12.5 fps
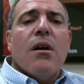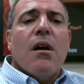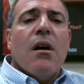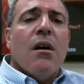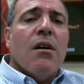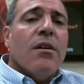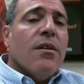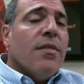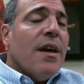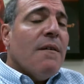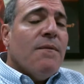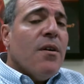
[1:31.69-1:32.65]
uh,
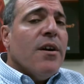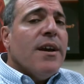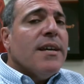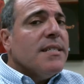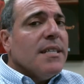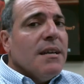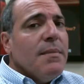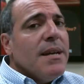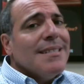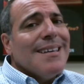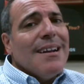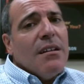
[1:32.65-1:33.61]
that very easily
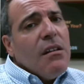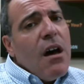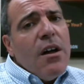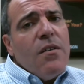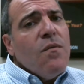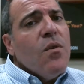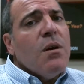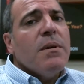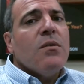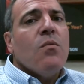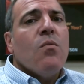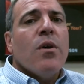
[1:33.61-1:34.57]
means that a lot of
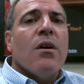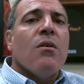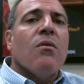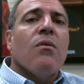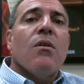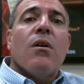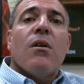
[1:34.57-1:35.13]
women will